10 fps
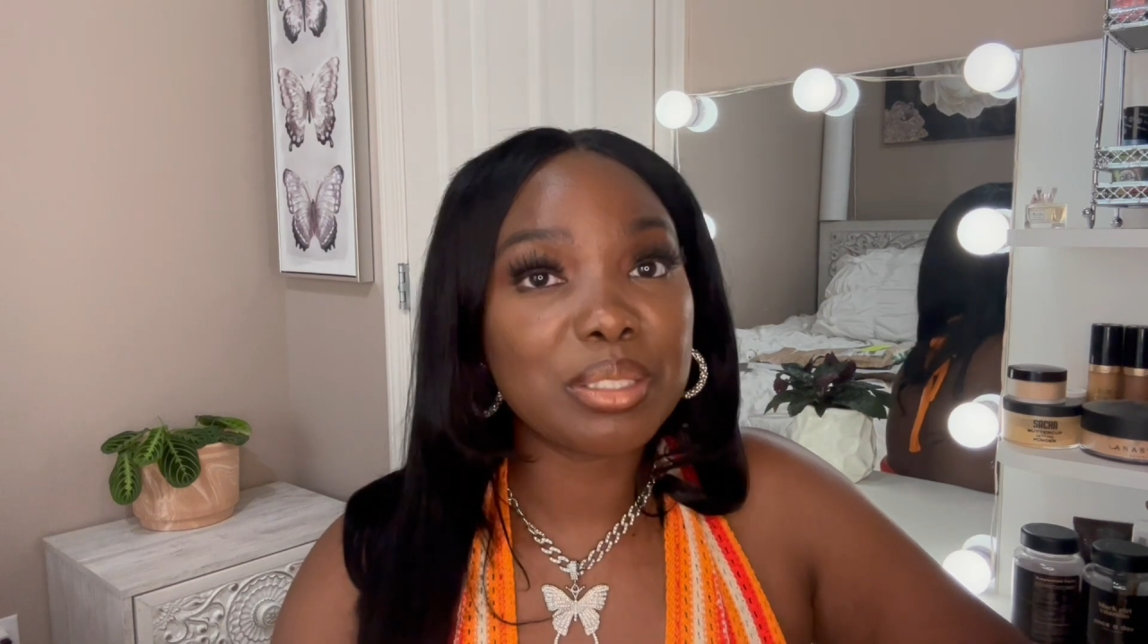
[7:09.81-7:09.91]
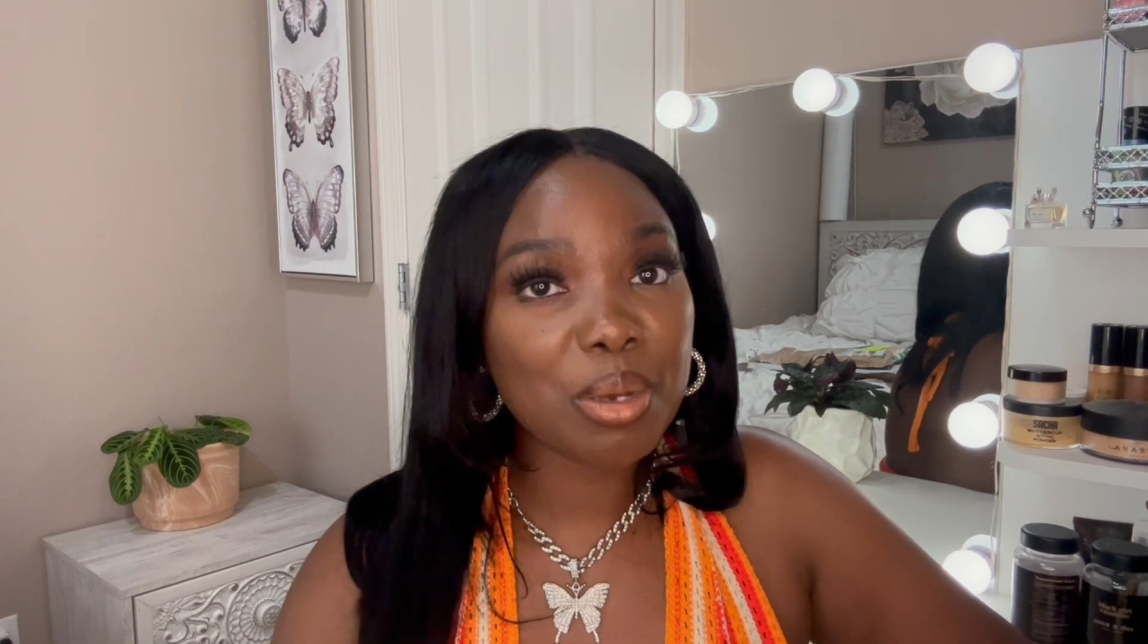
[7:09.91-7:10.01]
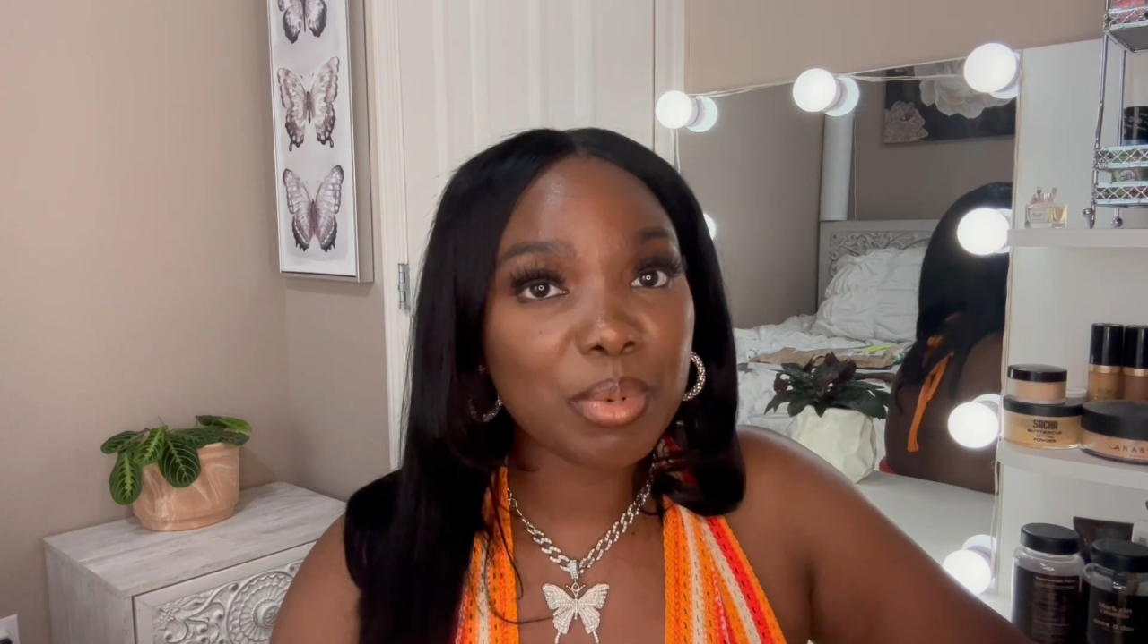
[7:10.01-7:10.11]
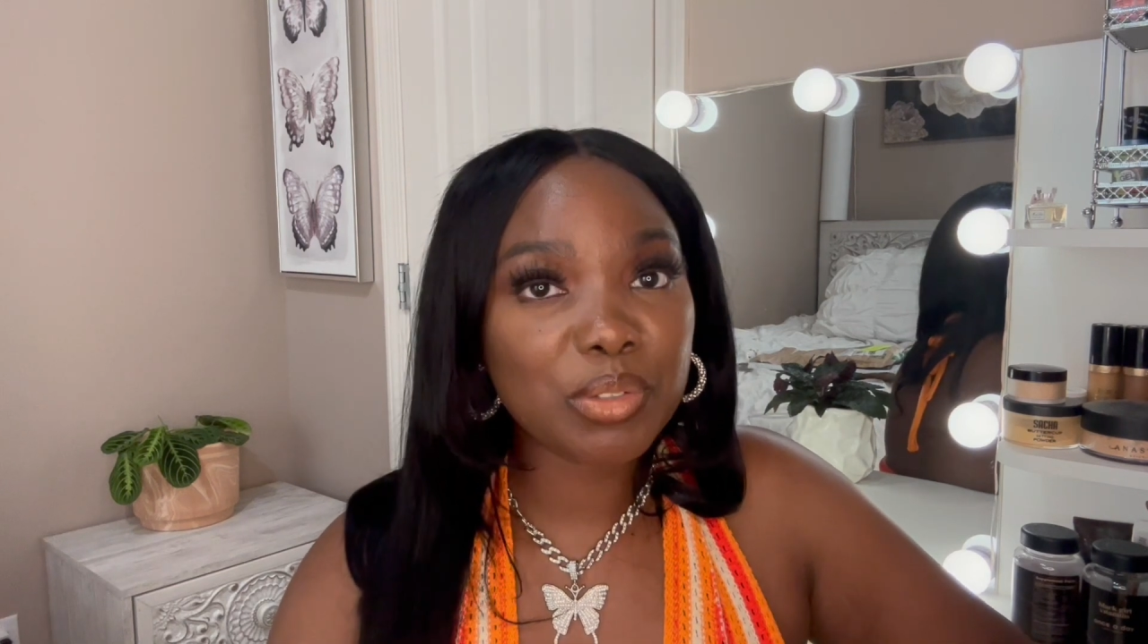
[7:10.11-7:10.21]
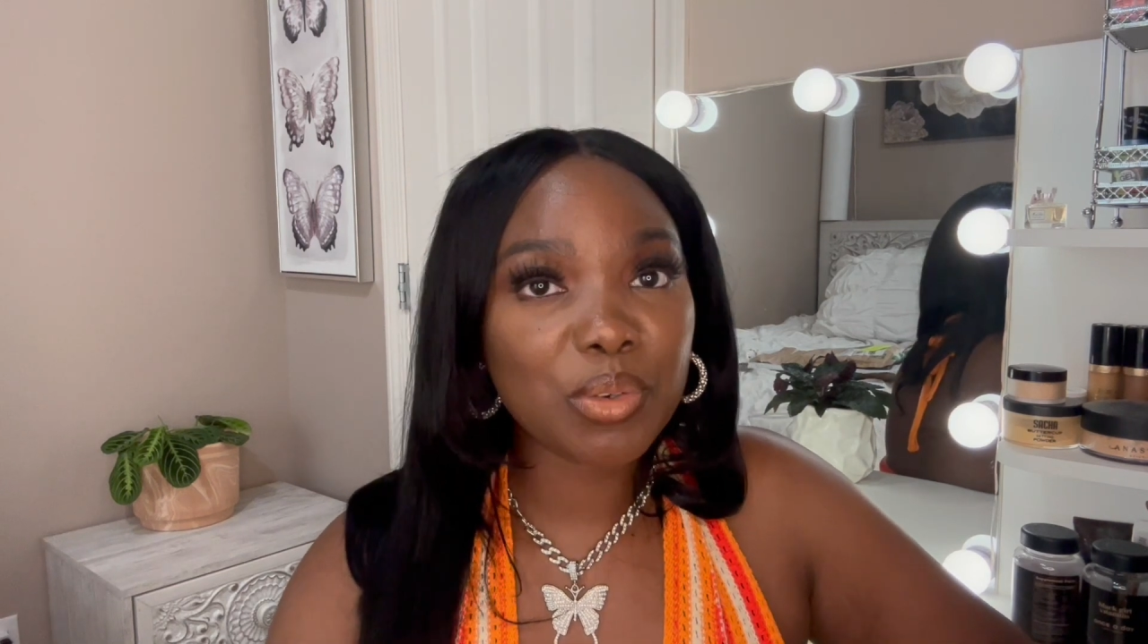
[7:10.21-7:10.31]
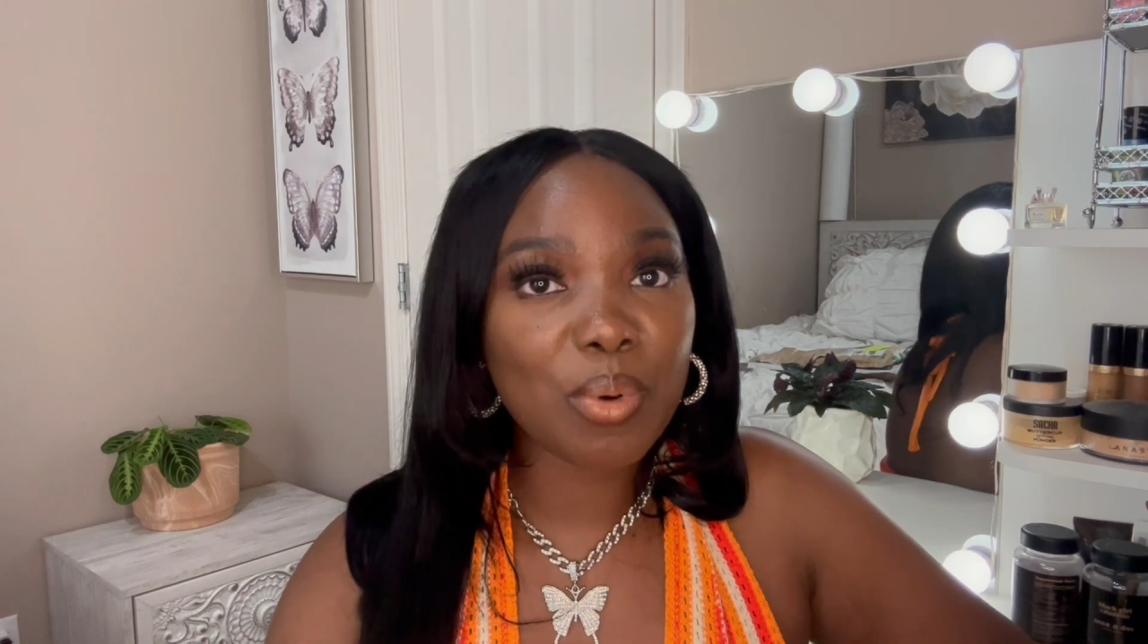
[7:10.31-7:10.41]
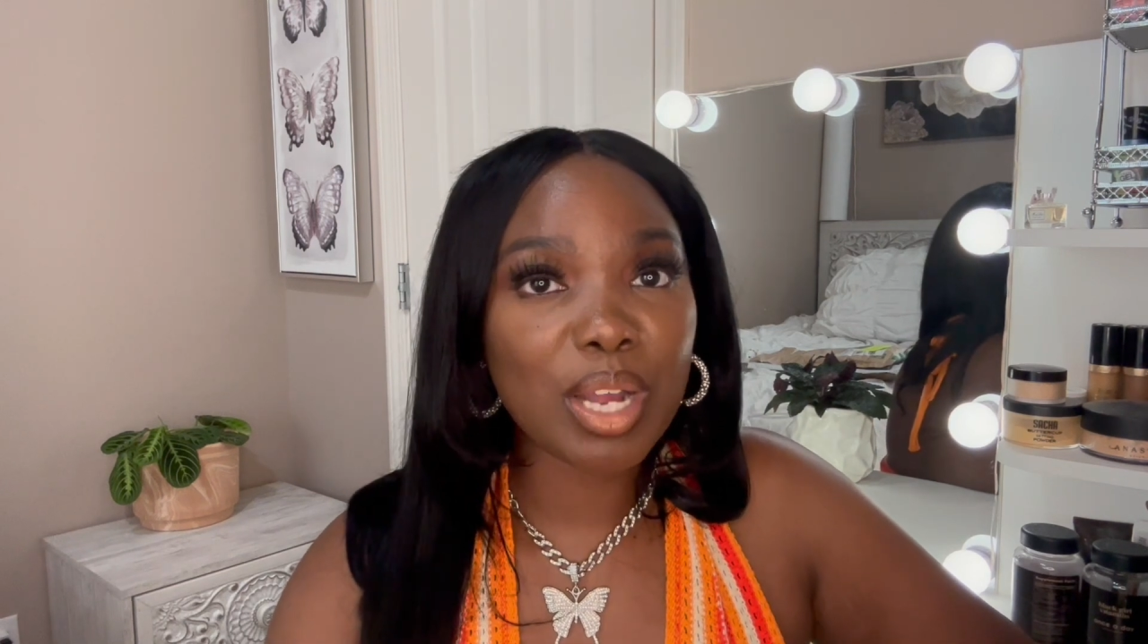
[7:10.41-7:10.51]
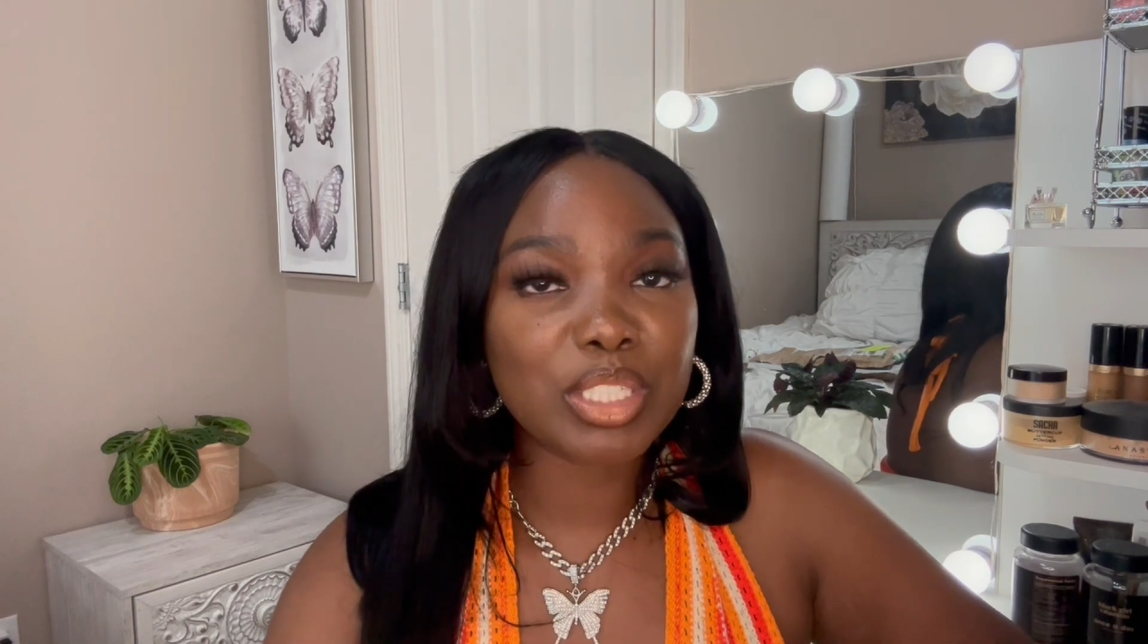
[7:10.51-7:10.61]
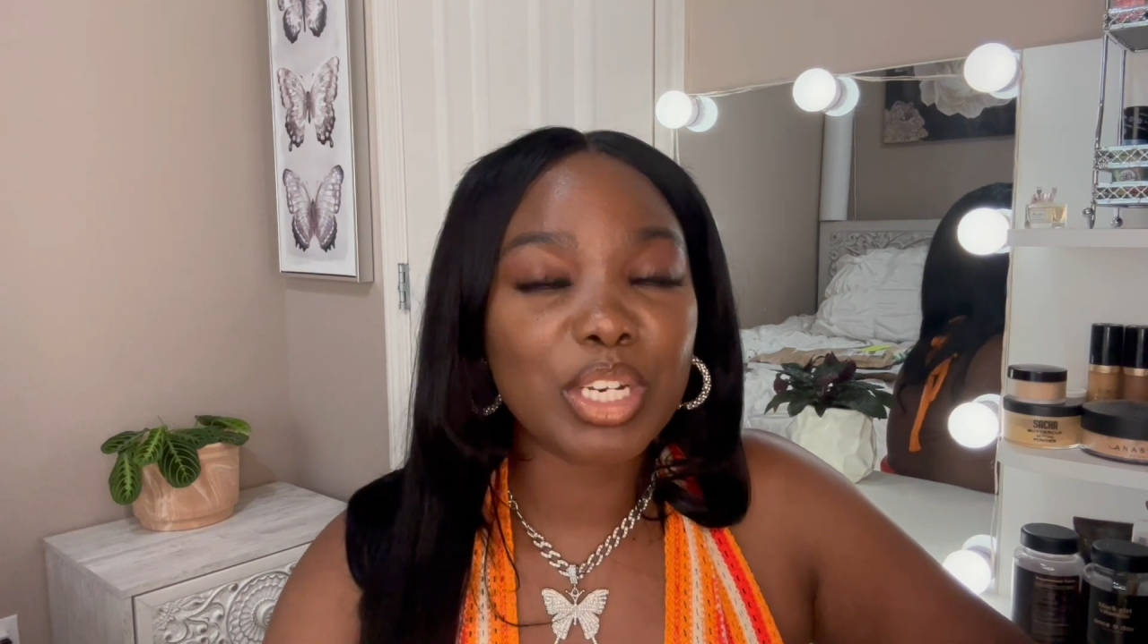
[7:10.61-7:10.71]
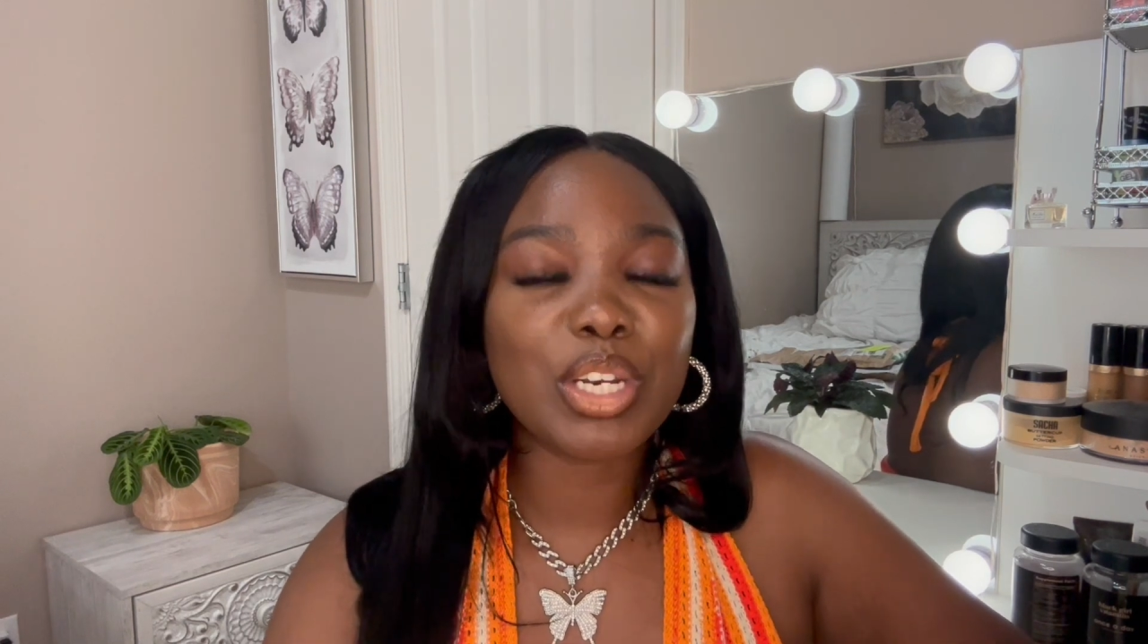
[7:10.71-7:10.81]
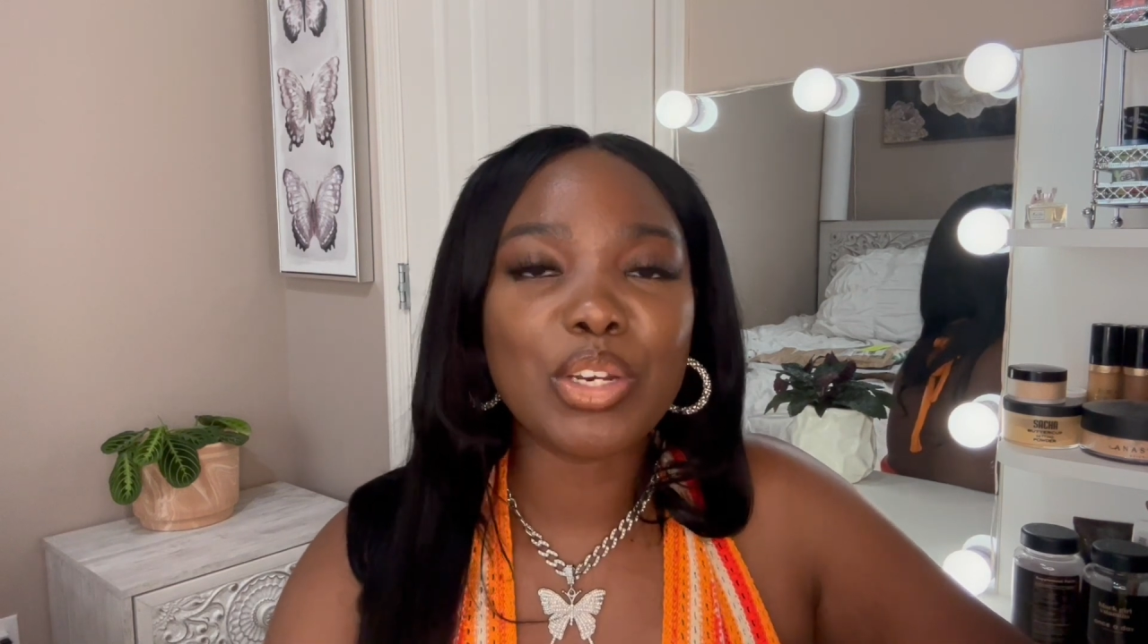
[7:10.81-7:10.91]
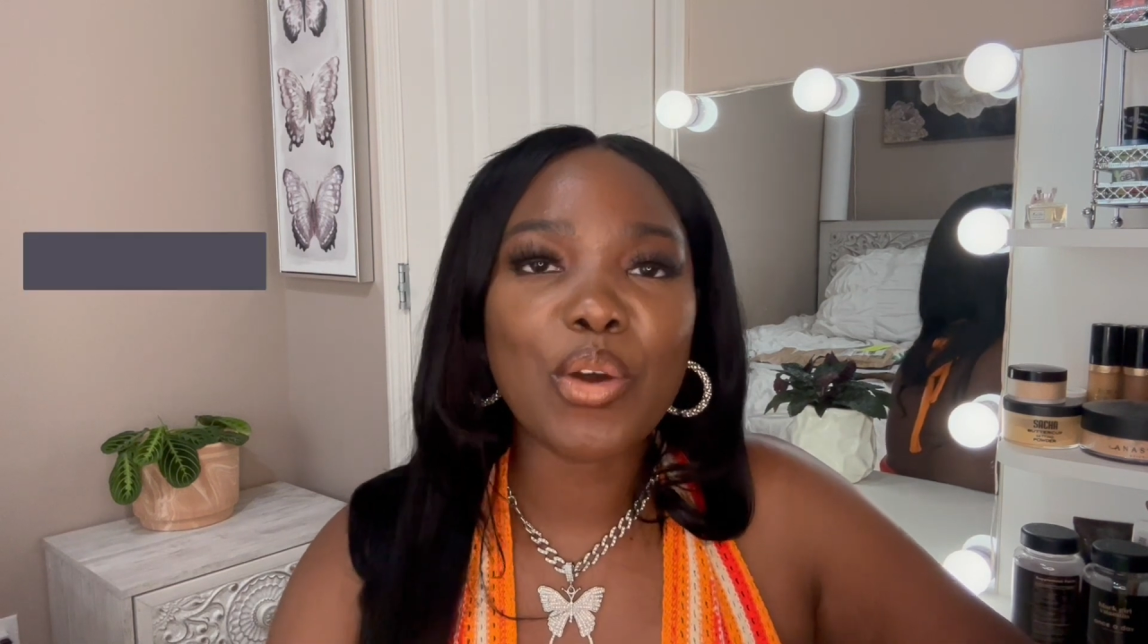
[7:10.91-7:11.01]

so much for watching.